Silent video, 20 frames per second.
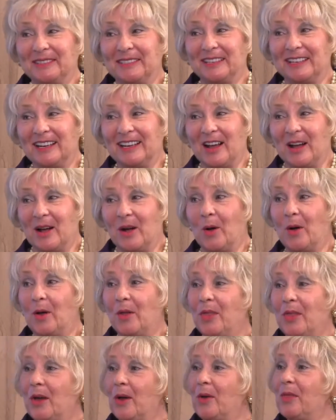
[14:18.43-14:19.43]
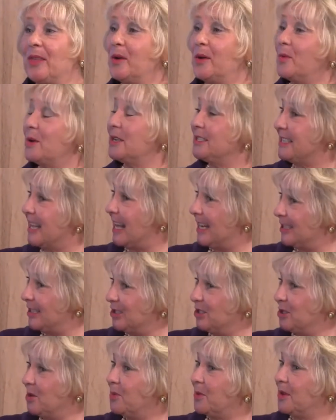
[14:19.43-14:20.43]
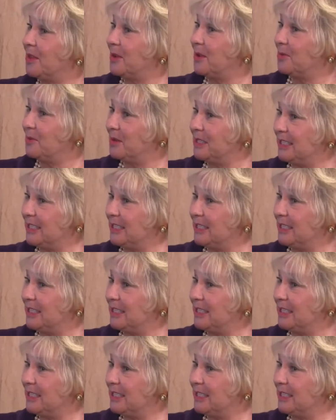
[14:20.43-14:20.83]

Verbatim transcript: No, that's Although true. there was that issue with a,